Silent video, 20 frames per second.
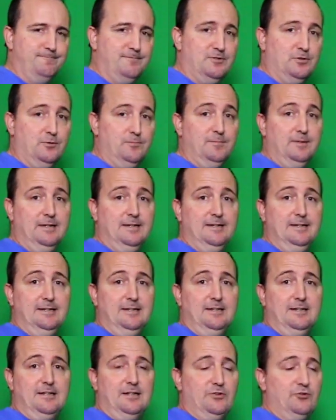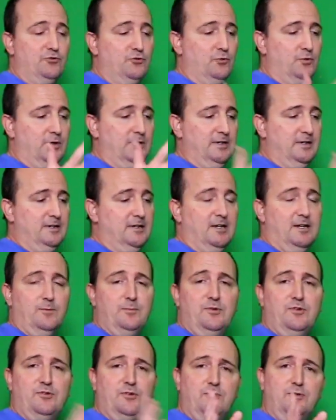So enjoy, and
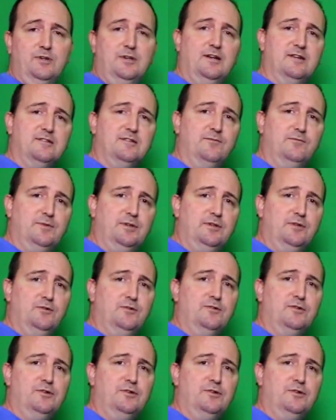I'll be showing you guys some videos